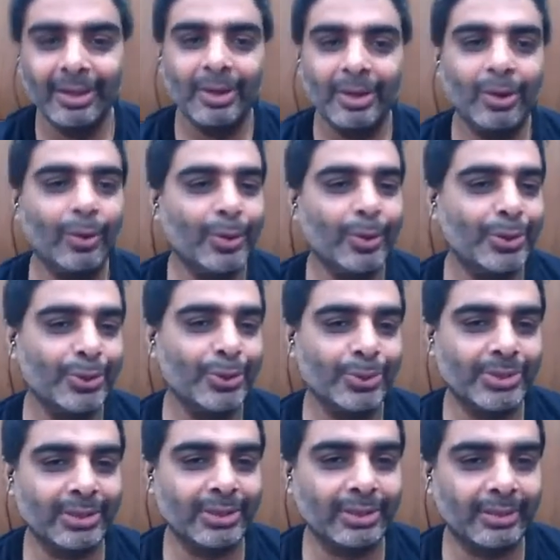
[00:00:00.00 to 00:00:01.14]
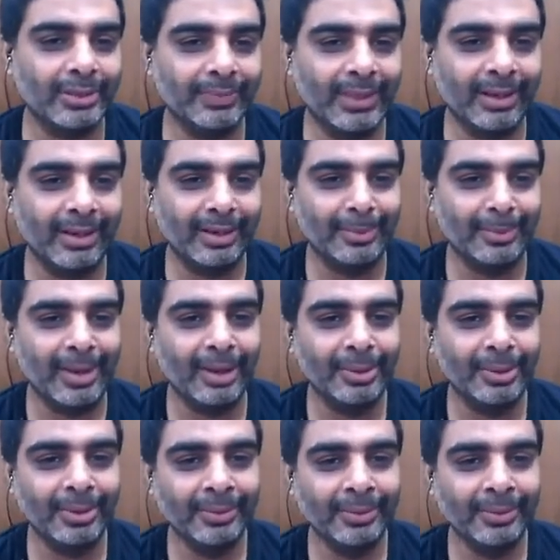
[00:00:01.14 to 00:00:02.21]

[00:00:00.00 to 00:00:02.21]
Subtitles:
Over to you, sir. There are about,